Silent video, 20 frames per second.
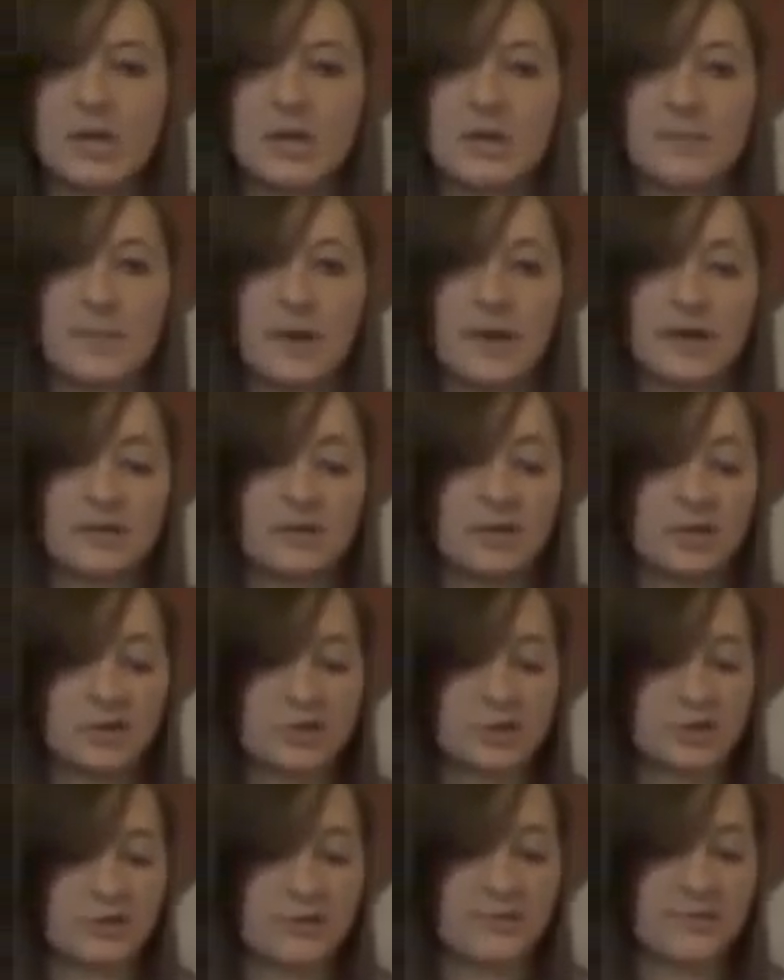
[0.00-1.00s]

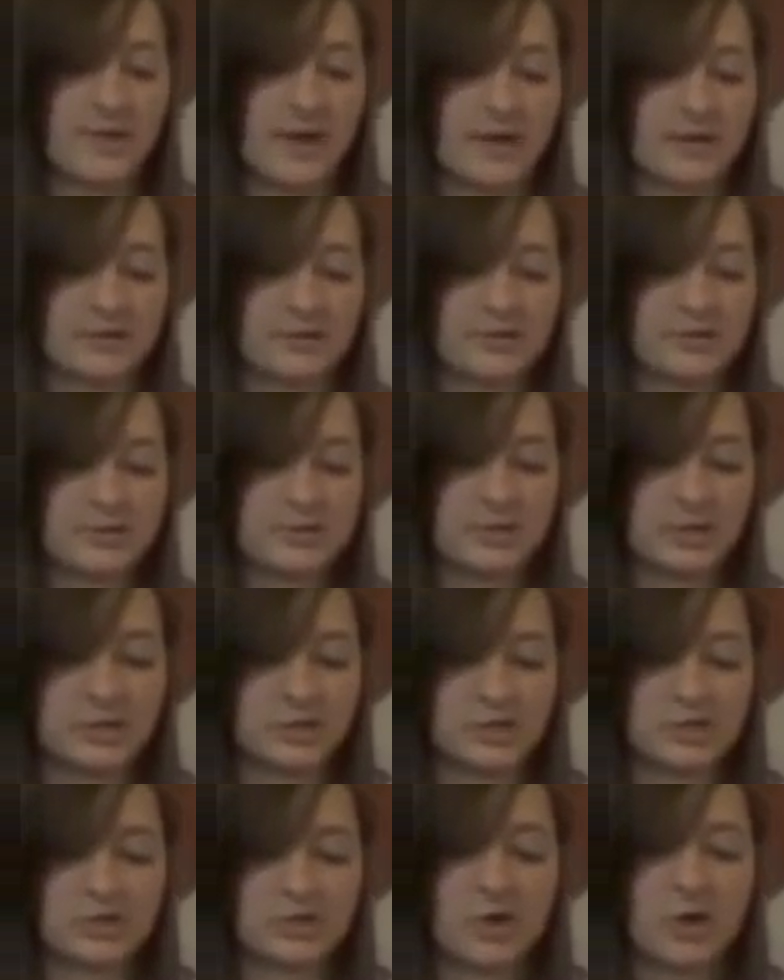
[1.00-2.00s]
Biological factors such
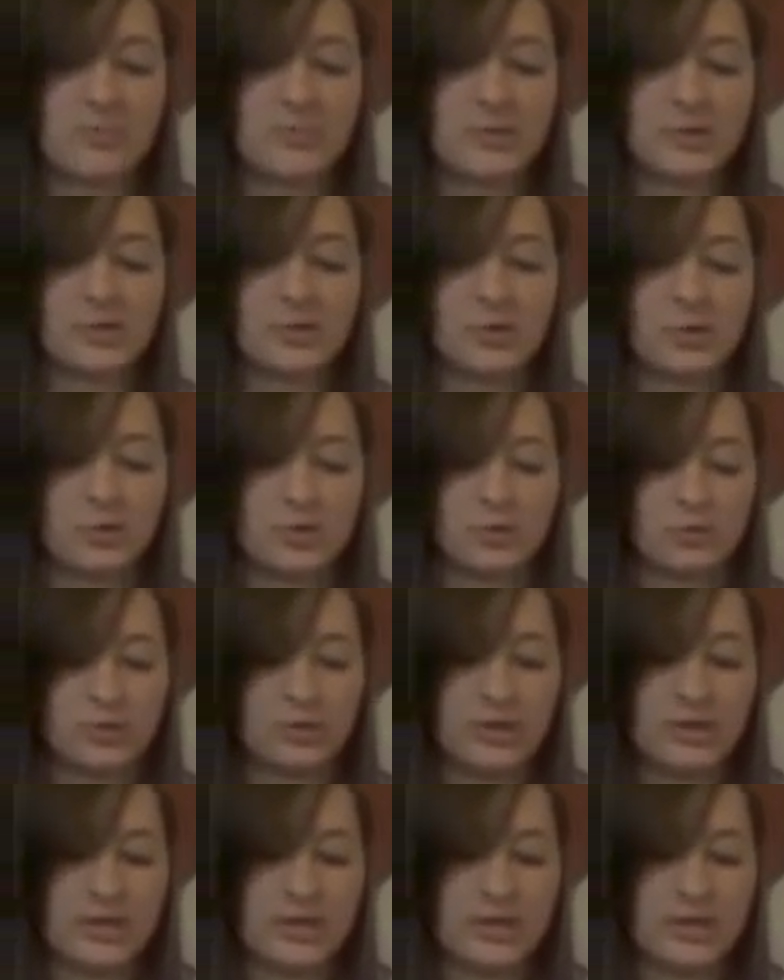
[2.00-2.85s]
as common cold